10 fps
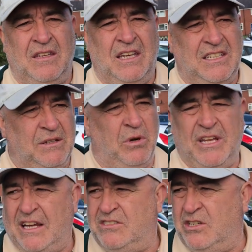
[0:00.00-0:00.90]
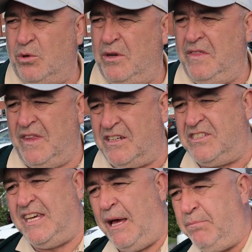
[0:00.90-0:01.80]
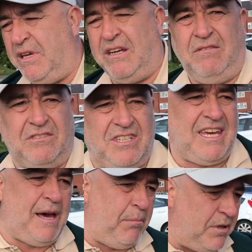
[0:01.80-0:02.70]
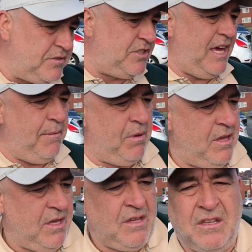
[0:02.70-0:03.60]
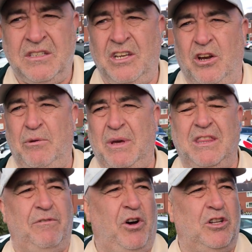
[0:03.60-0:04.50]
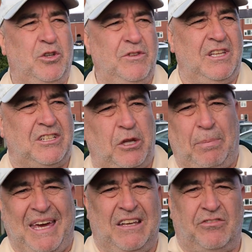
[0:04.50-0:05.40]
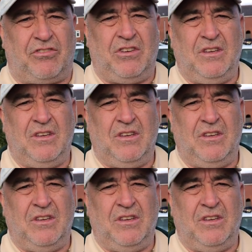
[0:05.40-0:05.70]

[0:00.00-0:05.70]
He did what he had to do in there. Tiam did. Tiam, same. You know what I mean? They've all done the little bits.